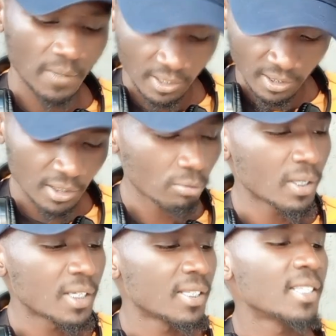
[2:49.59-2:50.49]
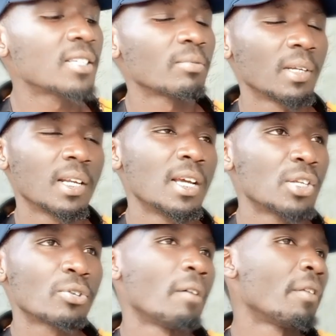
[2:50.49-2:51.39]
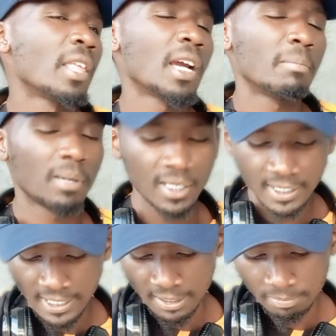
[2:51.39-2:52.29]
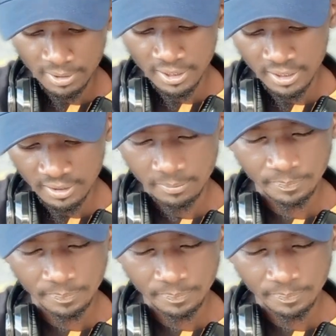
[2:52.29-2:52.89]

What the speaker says: This one is this one. So everything I play here, I play here.